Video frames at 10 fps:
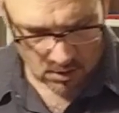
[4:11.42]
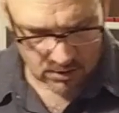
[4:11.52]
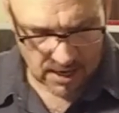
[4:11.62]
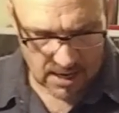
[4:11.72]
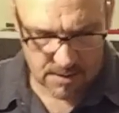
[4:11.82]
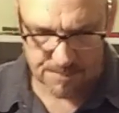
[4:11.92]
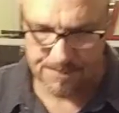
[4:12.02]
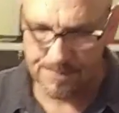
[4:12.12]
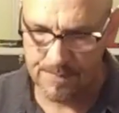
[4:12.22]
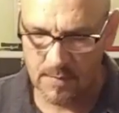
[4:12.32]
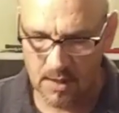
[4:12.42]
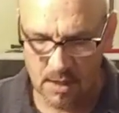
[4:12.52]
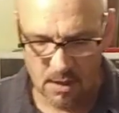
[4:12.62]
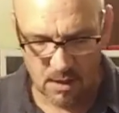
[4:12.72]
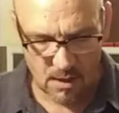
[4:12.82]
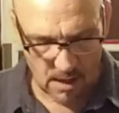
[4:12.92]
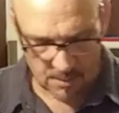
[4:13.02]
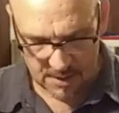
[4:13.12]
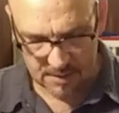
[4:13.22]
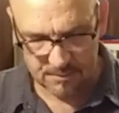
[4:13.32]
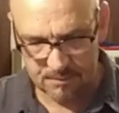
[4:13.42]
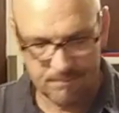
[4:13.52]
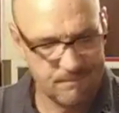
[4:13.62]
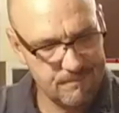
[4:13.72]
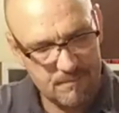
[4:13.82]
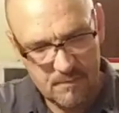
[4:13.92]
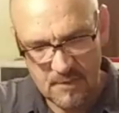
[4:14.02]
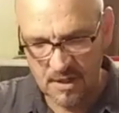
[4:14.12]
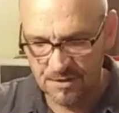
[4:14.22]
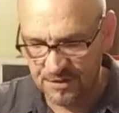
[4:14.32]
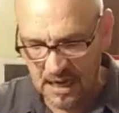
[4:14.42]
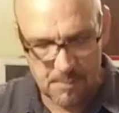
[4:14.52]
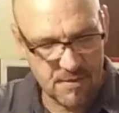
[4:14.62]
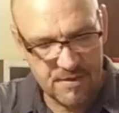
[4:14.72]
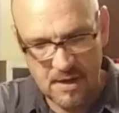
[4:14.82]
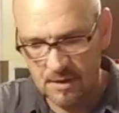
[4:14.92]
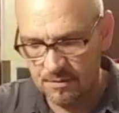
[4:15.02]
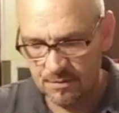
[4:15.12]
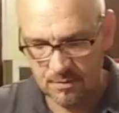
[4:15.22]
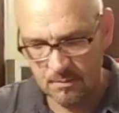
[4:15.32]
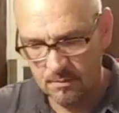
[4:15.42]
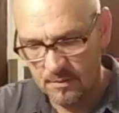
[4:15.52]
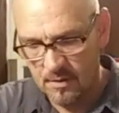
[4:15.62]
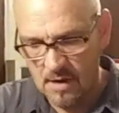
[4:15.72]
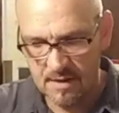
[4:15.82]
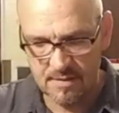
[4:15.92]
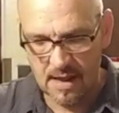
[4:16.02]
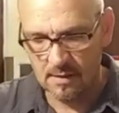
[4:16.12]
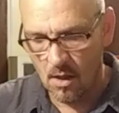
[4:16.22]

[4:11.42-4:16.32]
okay? I mean, in the scheme of things, they're not that